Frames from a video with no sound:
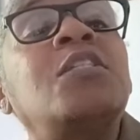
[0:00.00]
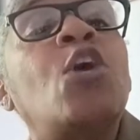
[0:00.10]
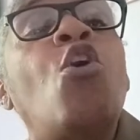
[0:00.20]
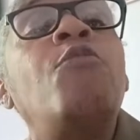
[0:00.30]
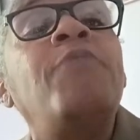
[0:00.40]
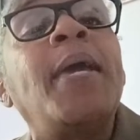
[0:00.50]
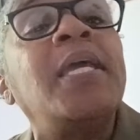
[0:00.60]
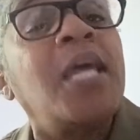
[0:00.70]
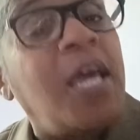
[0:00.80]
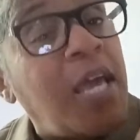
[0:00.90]
they
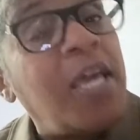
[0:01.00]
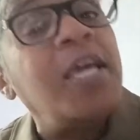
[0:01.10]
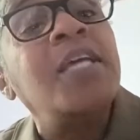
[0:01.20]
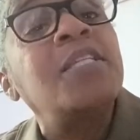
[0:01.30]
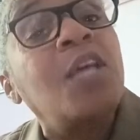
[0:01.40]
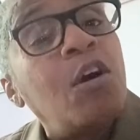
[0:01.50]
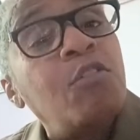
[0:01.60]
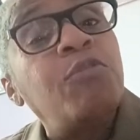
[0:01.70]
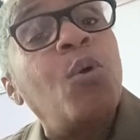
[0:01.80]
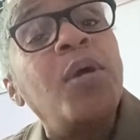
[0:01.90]
obeyed his
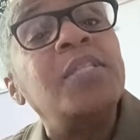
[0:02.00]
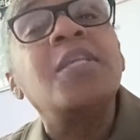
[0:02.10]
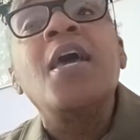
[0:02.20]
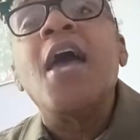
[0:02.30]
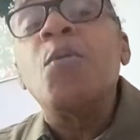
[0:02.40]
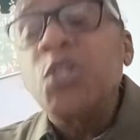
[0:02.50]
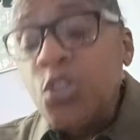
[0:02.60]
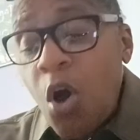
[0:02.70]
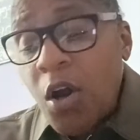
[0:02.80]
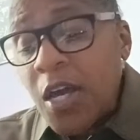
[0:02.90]
voice. And we're
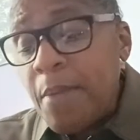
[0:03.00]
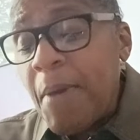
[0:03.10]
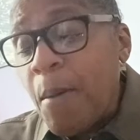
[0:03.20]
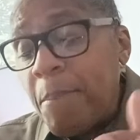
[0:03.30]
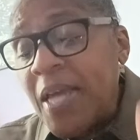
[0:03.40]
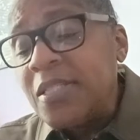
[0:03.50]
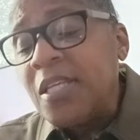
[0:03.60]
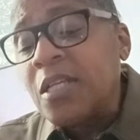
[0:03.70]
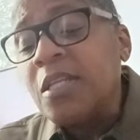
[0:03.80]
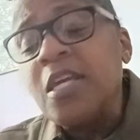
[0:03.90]
talking about
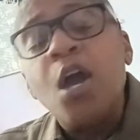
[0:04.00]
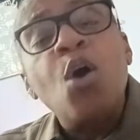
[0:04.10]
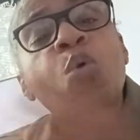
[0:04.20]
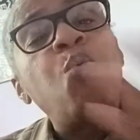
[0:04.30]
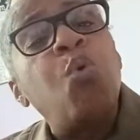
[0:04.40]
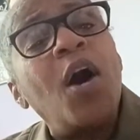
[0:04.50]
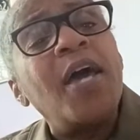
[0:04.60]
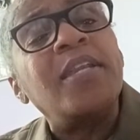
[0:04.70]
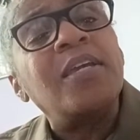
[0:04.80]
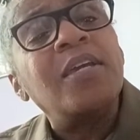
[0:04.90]
basically
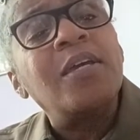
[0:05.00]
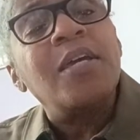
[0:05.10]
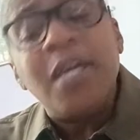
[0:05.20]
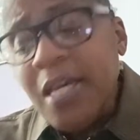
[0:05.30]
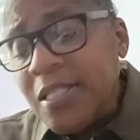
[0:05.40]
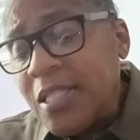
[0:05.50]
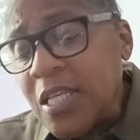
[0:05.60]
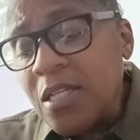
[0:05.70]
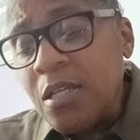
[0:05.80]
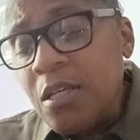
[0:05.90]
what is
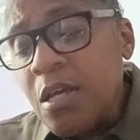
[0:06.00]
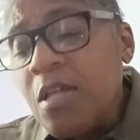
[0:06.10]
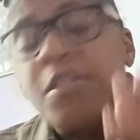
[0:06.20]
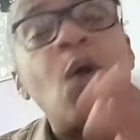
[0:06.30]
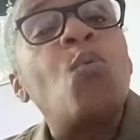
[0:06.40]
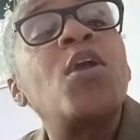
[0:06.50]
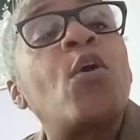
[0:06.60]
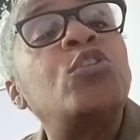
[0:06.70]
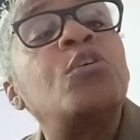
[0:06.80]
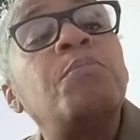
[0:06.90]
it that we
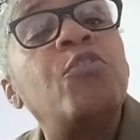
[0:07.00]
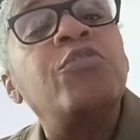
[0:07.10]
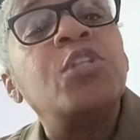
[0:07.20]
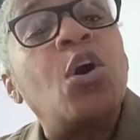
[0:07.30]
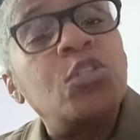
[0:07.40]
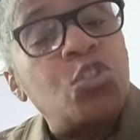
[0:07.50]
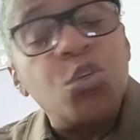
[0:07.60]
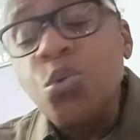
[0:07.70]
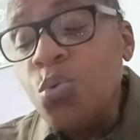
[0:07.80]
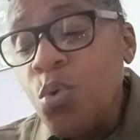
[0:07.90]
are to,
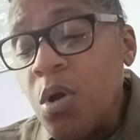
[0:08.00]
to